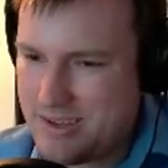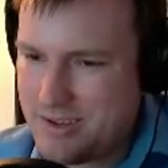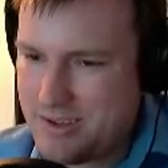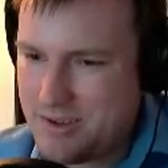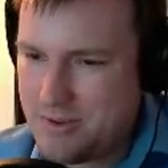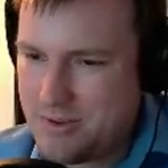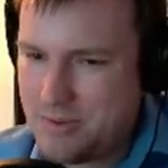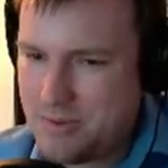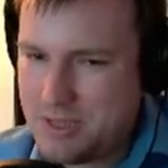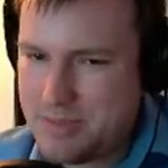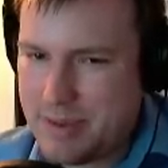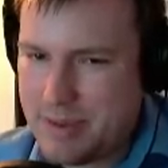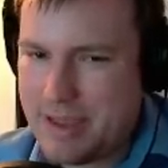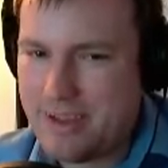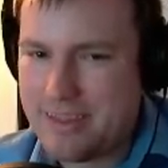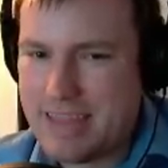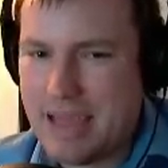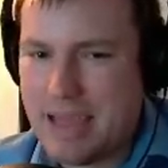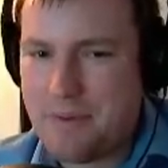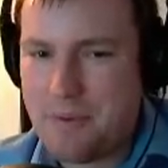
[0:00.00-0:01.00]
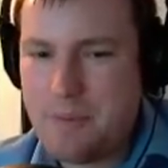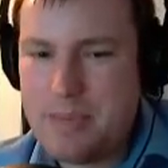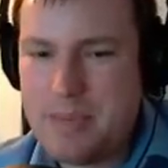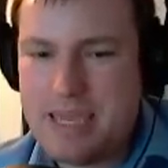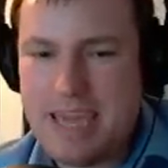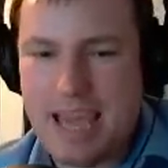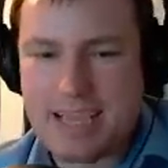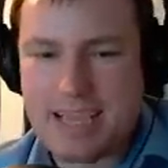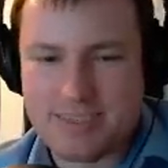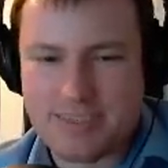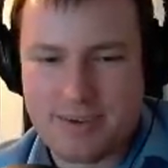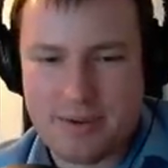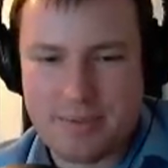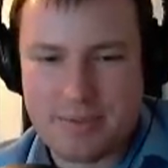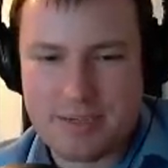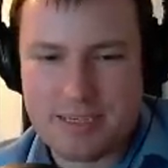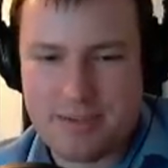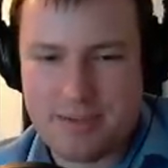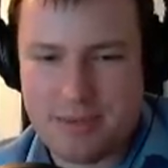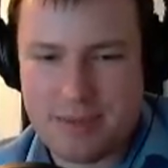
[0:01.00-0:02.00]
We'll debate on that when we get to it,
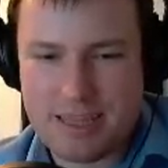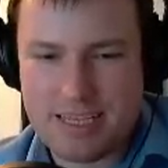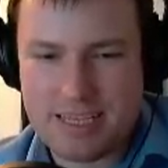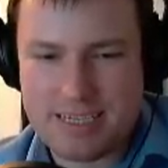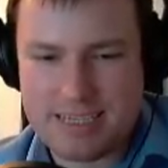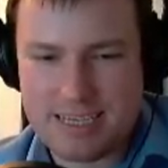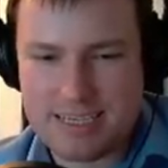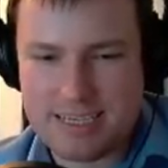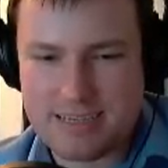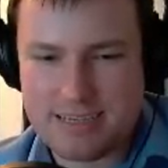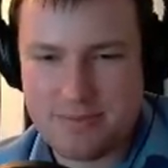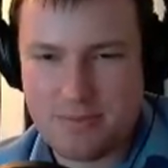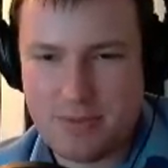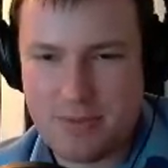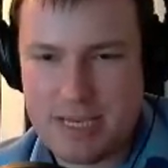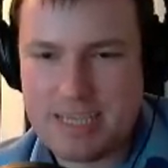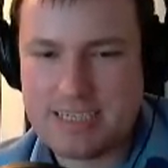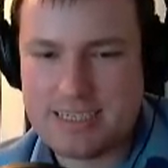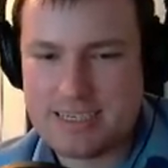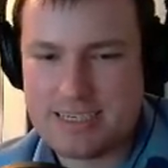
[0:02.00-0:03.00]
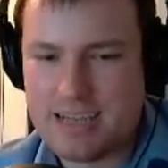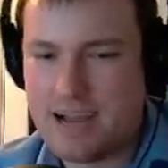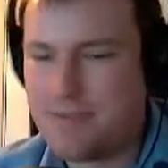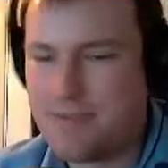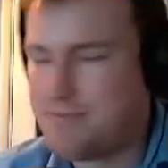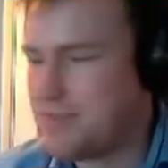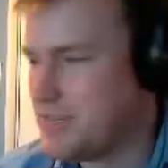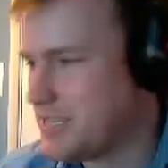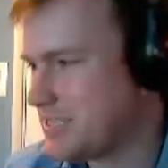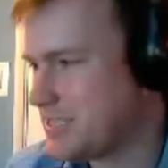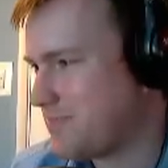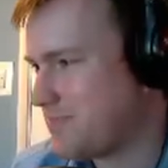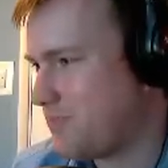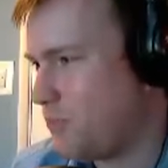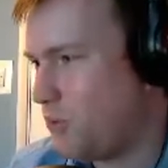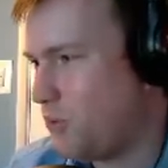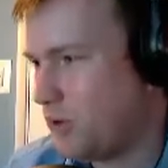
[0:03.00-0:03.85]
because I think this system is our first war